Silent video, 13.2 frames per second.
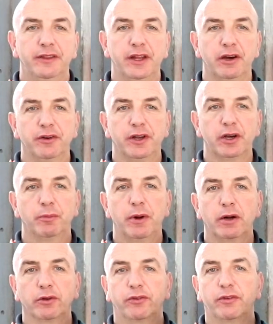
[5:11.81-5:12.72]

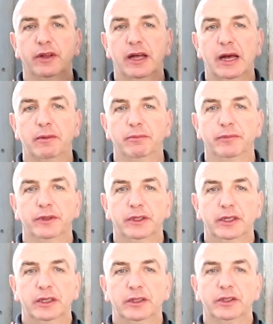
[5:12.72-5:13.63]
thereabouts. A
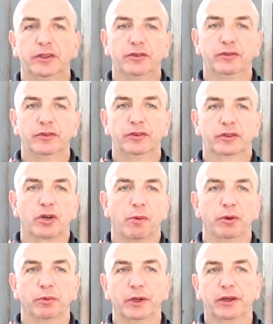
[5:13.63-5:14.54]

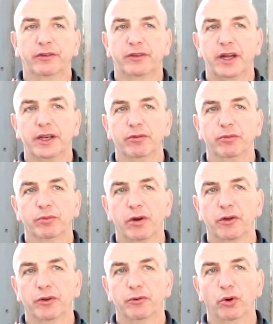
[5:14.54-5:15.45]
couple of weeks steady
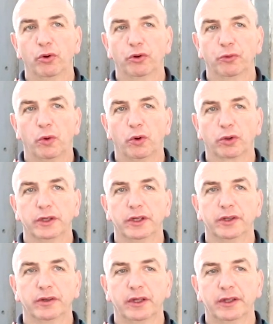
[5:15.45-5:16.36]
around the roads,
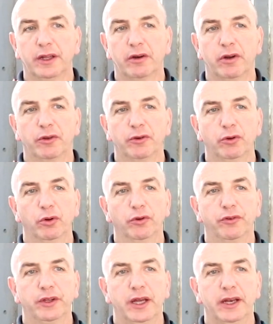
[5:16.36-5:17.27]
walking and that around the
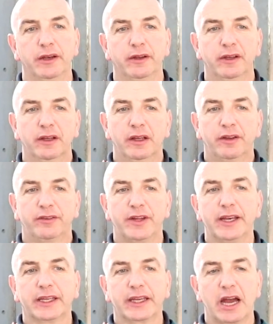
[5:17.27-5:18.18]
roads, and then
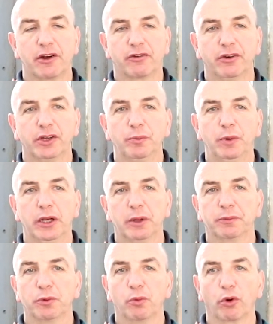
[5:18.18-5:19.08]
steady cantering. You
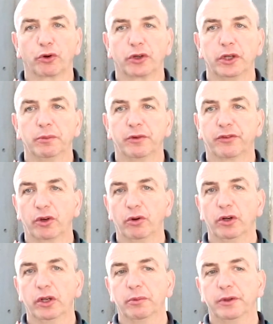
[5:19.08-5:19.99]
build up to working them and
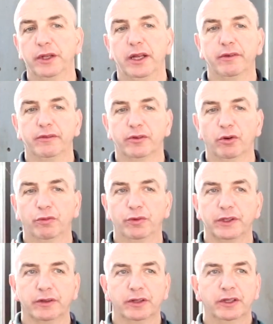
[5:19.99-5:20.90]
schooling them, and then
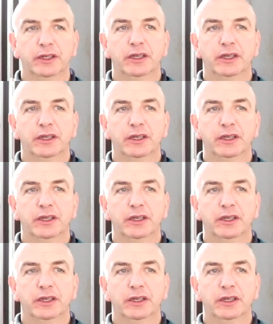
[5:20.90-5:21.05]
hopefully